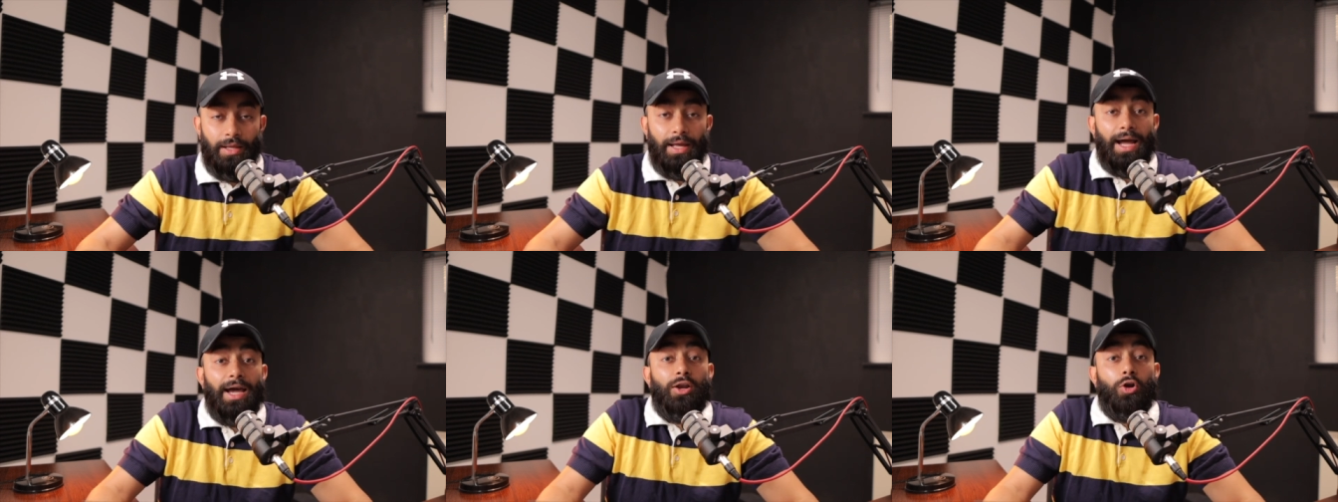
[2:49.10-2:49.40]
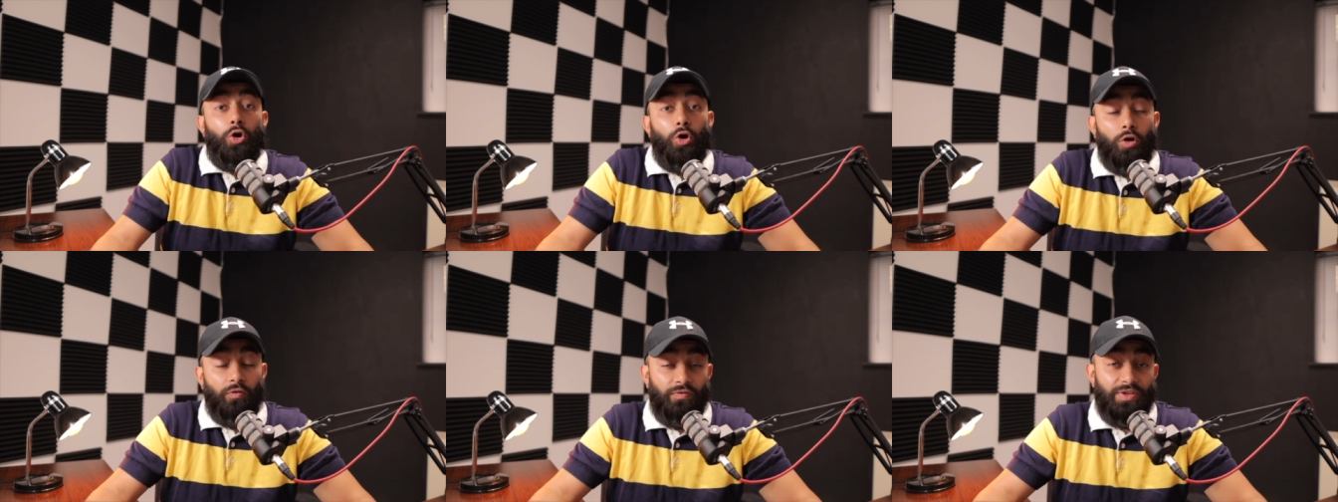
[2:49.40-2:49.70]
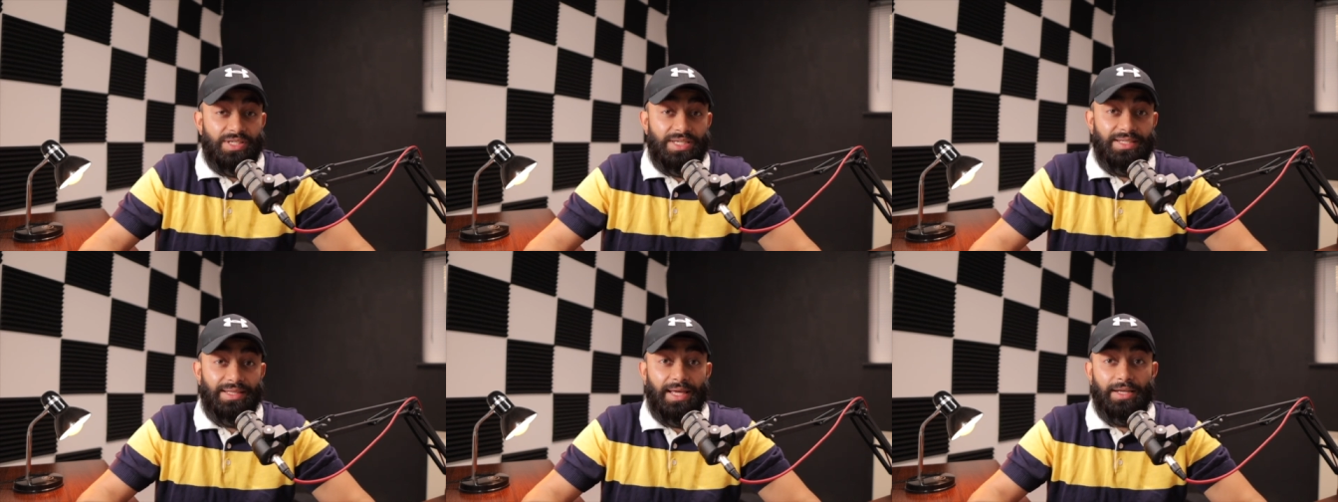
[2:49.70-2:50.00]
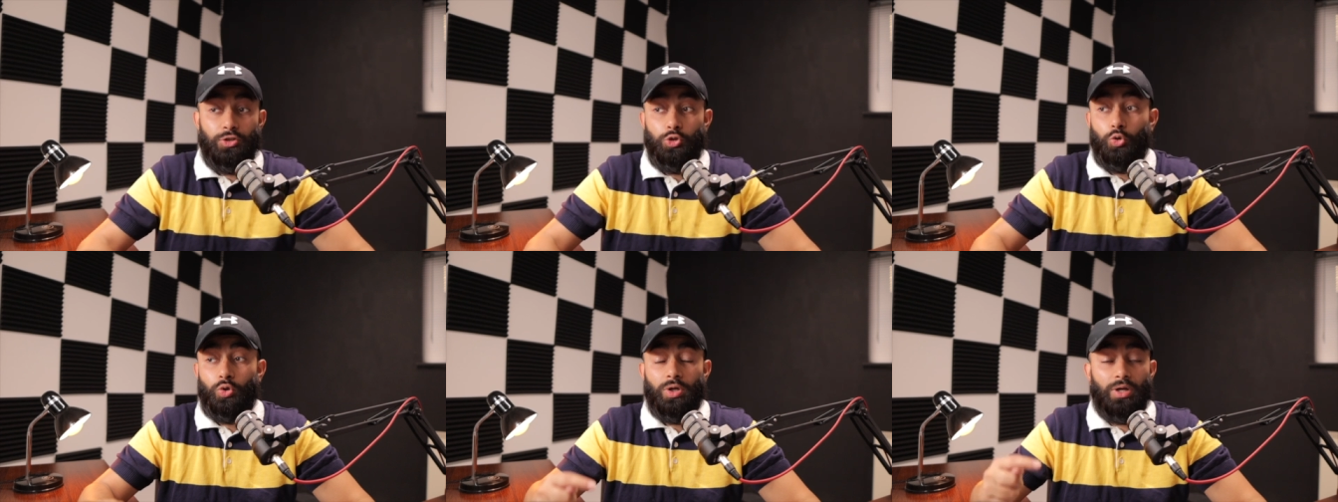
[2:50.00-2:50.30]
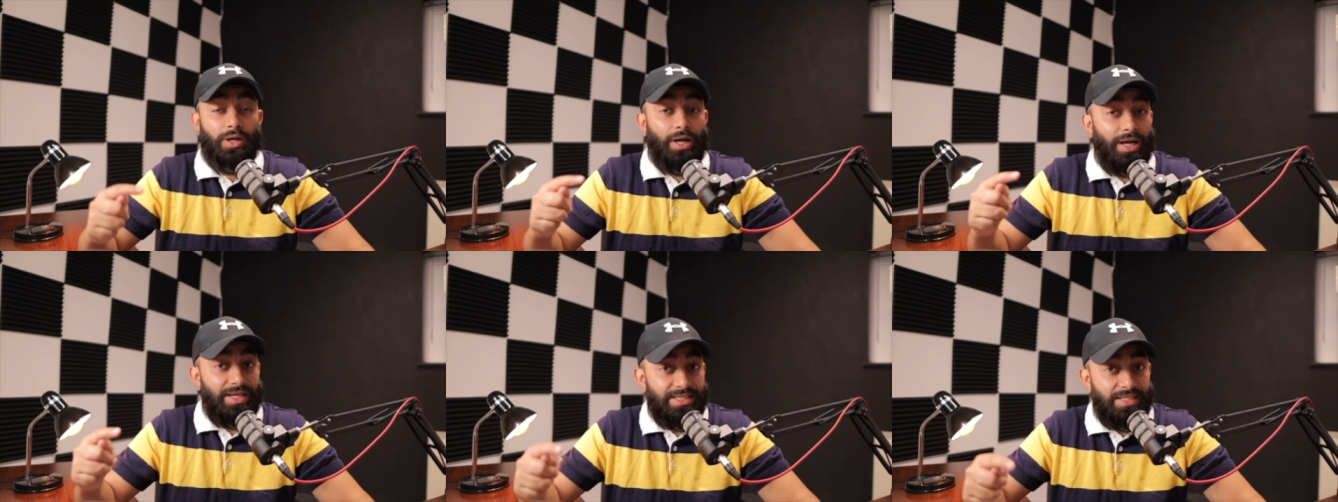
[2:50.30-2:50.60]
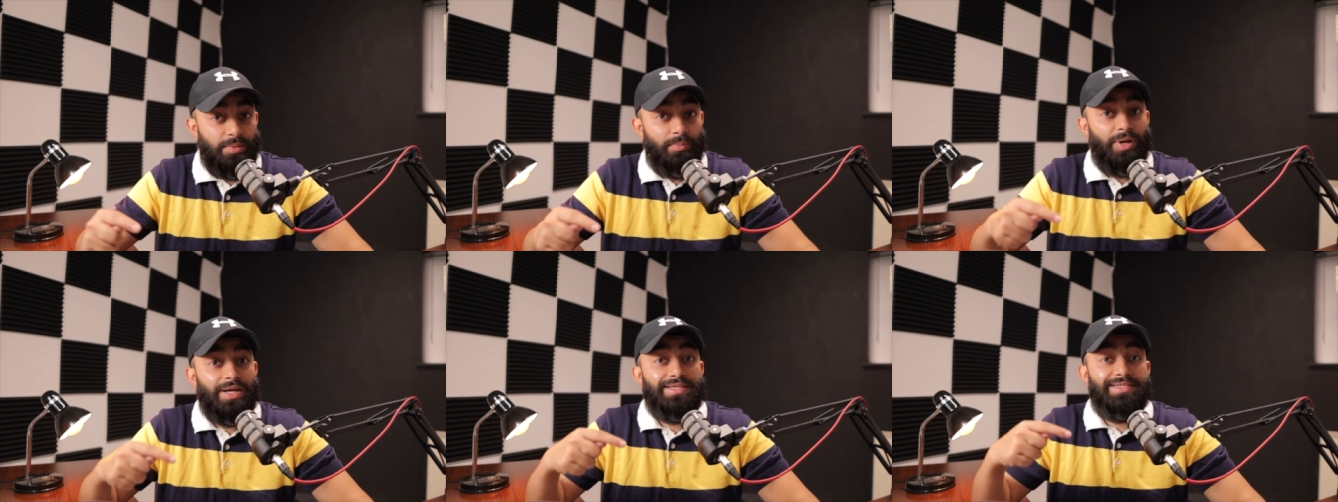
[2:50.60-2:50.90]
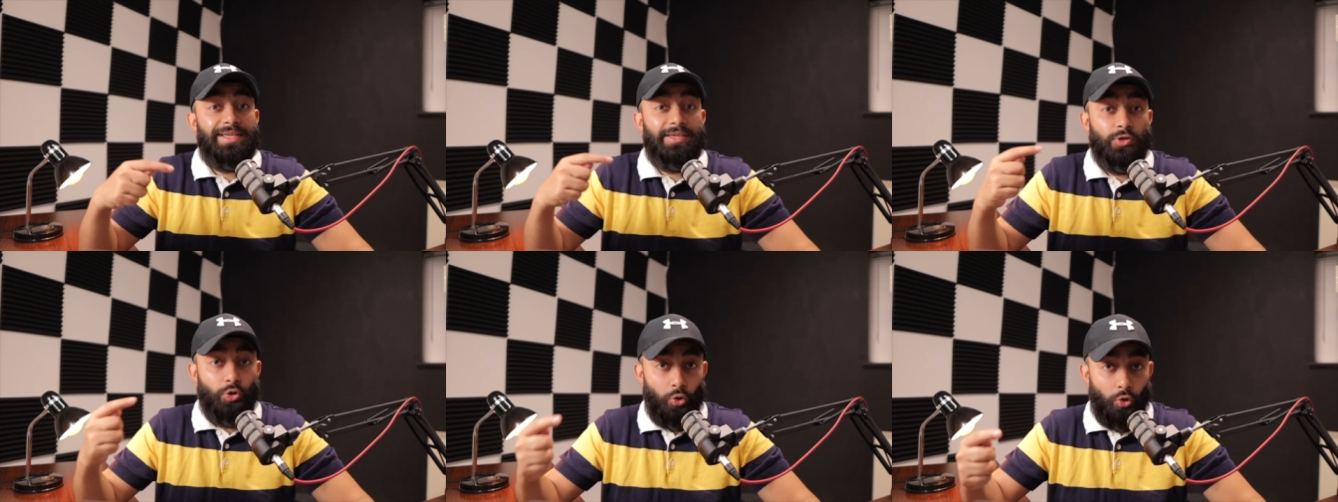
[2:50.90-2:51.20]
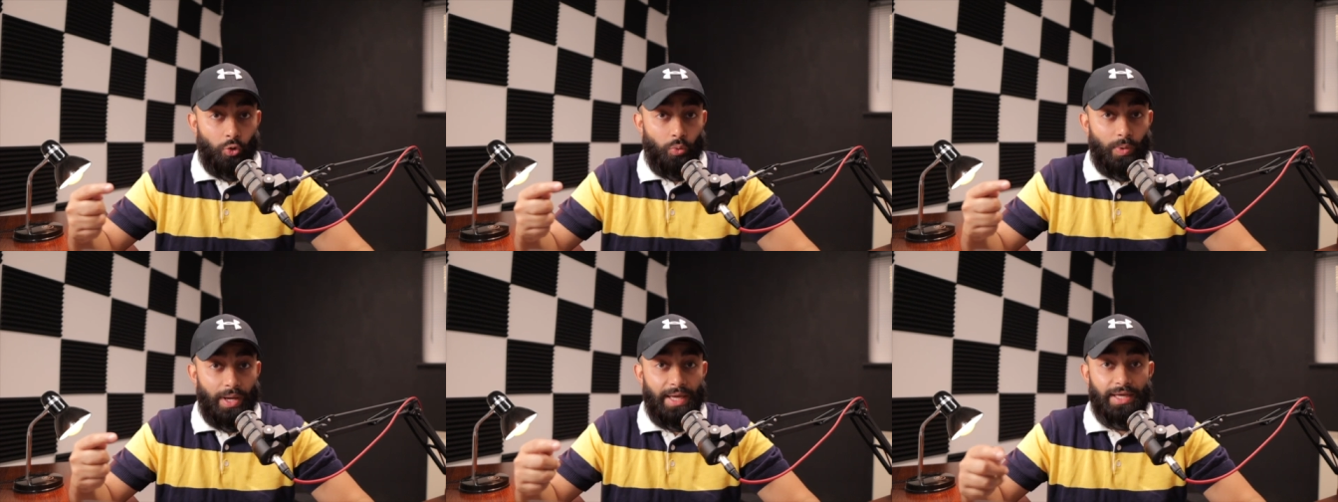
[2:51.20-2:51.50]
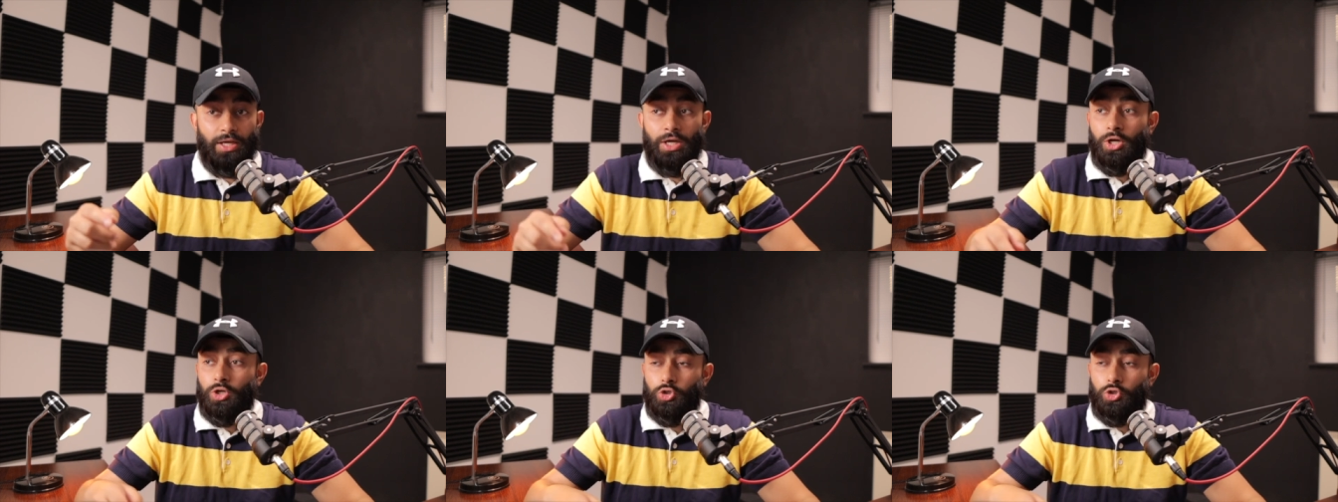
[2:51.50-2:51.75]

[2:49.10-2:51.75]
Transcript: And obviously, then you can customize it your way.